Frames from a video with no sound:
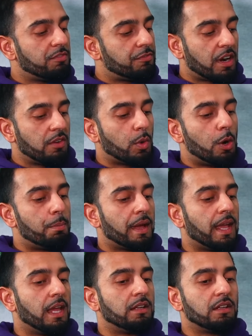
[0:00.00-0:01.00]
very well
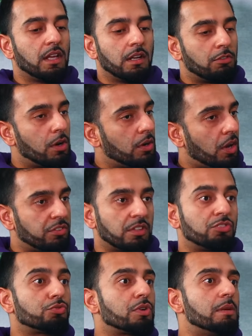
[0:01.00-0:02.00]
paid in a role I was
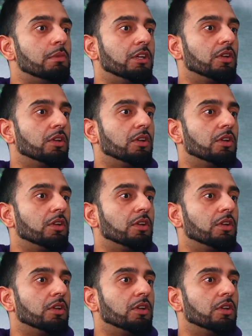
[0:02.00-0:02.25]
extremely